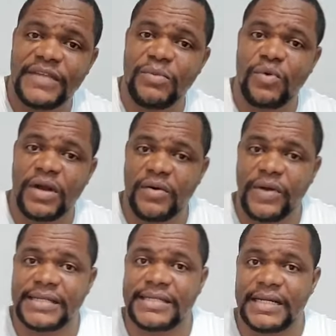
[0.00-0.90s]
them were
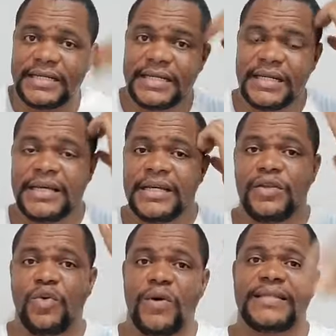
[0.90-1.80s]
arrested.
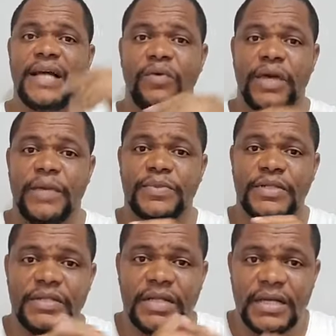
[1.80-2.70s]
Noah Zhao
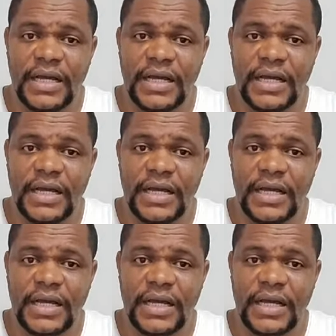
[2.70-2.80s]
Gibson,